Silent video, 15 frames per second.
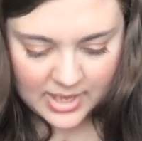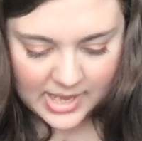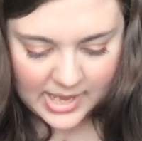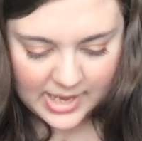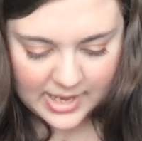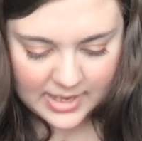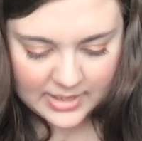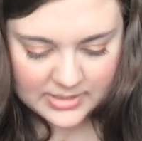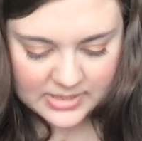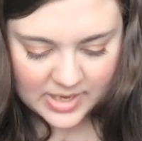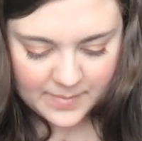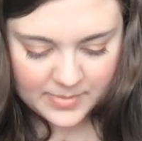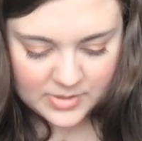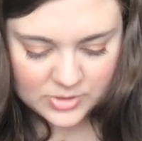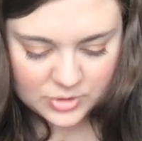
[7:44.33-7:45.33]
And
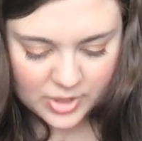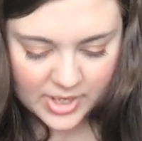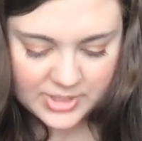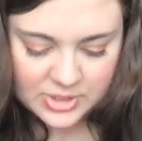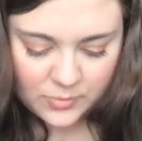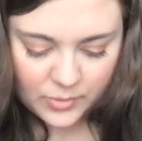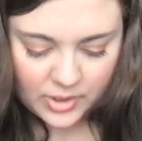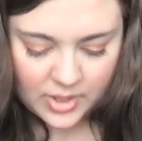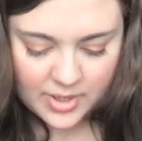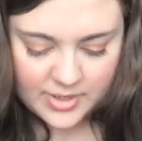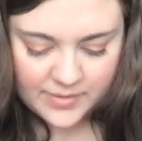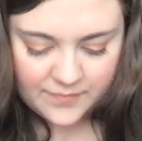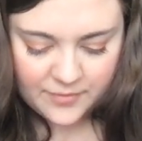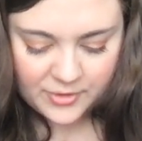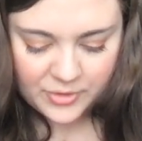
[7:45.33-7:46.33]
I've been trying to work on
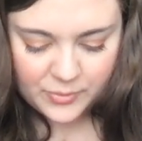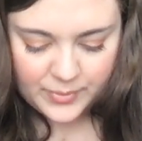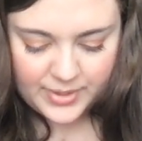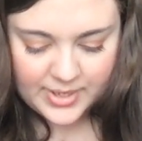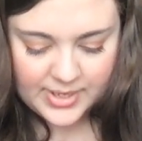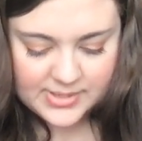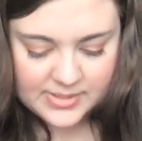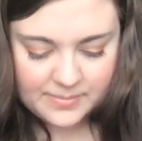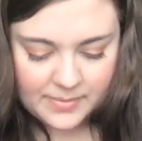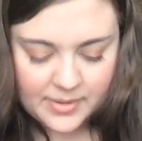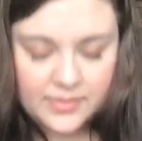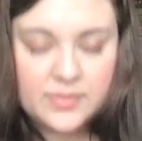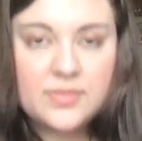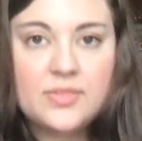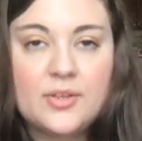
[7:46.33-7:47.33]
it for 3 days a
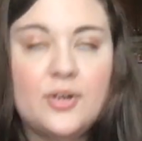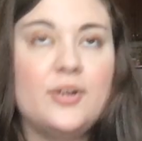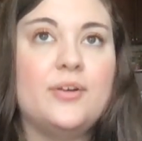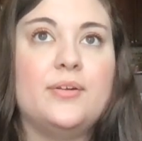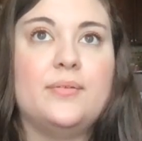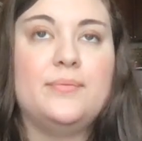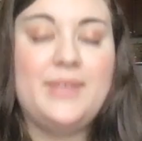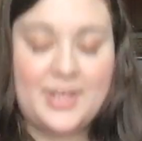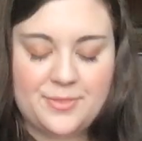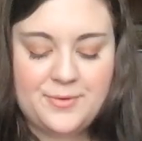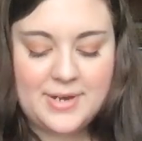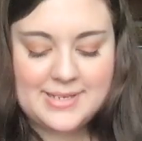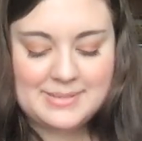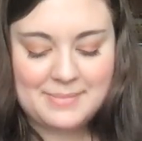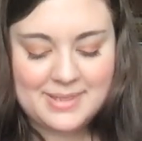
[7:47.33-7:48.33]
month, 3
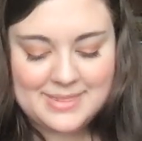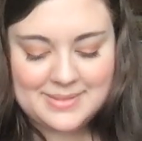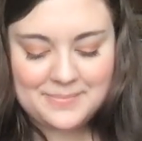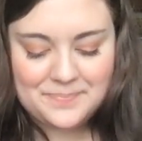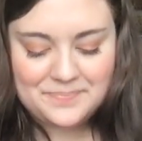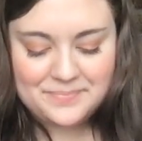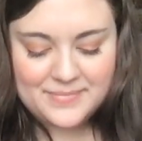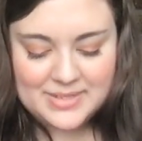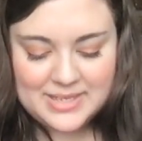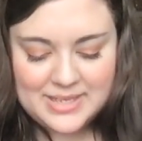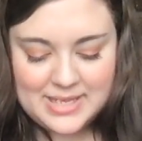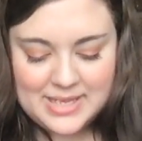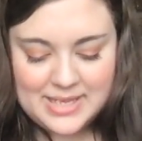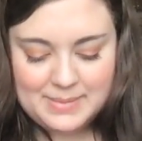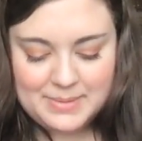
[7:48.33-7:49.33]
days a month,
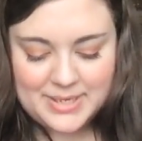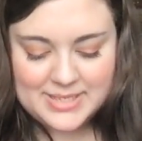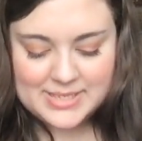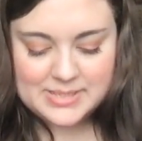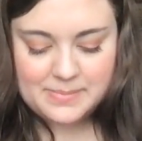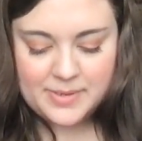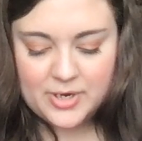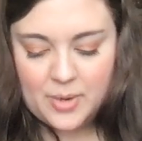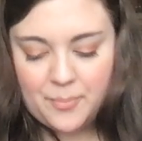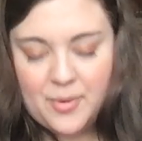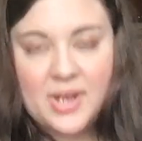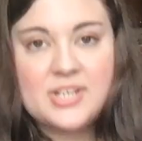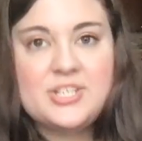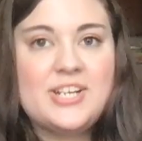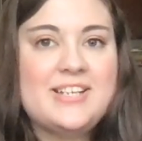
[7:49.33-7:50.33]
because it's a bigger
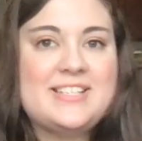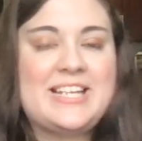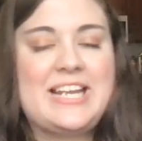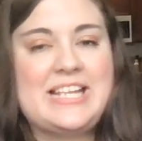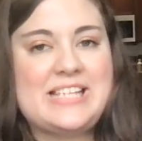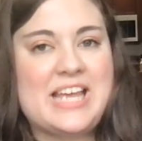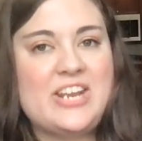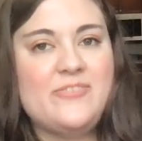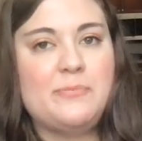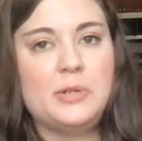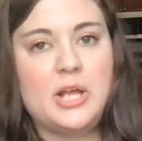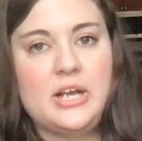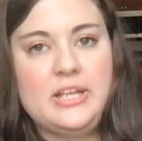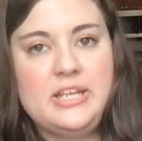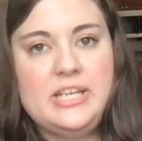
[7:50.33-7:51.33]
project and it's kind of
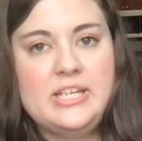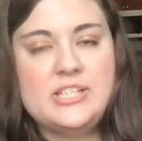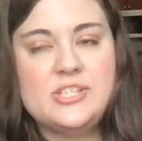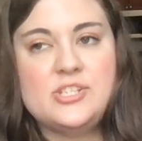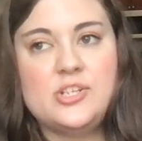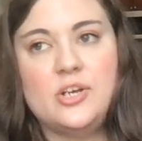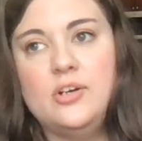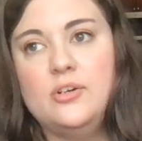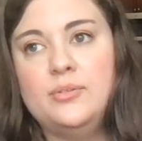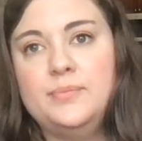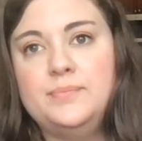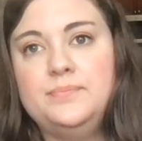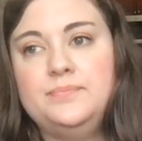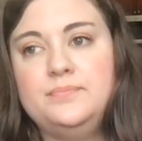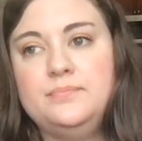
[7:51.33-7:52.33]
blocky. And
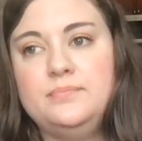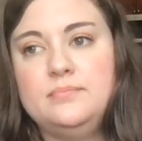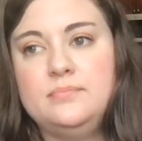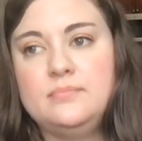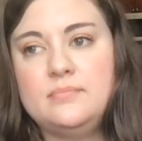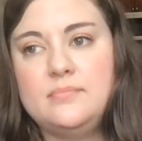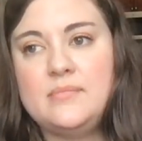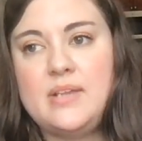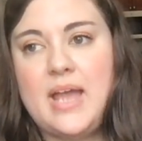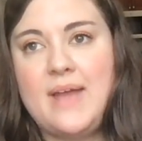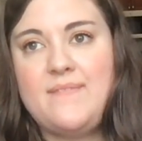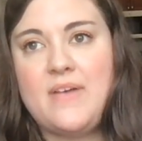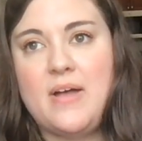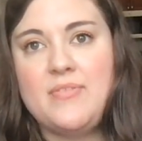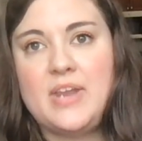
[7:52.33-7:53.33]
so I
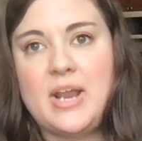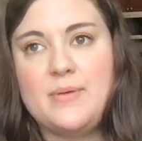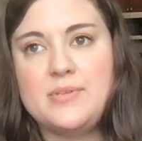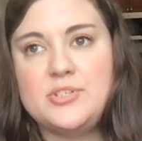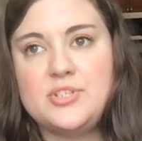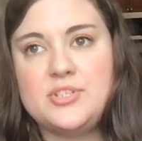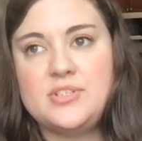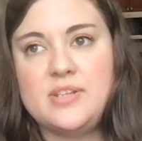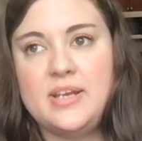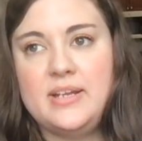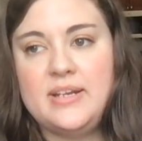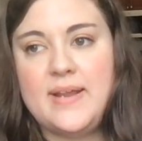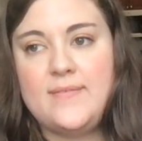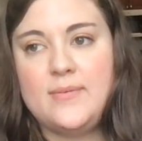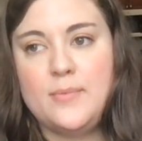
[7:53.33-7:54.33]
found that I was just
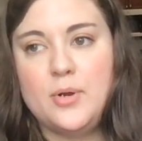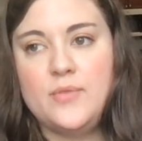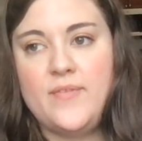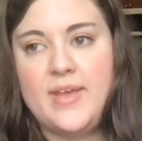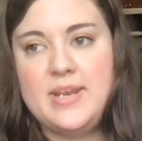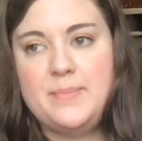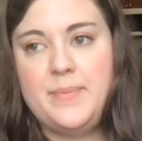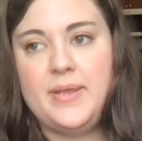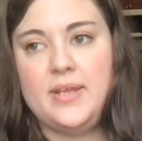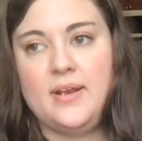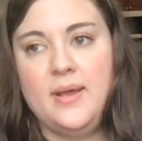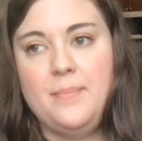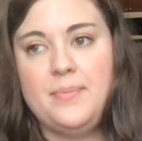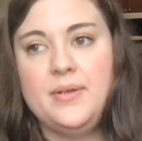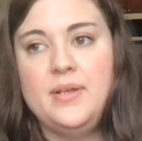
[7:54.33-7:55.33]
like never motivated to pick it
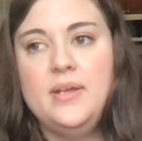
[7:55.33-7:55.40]
up.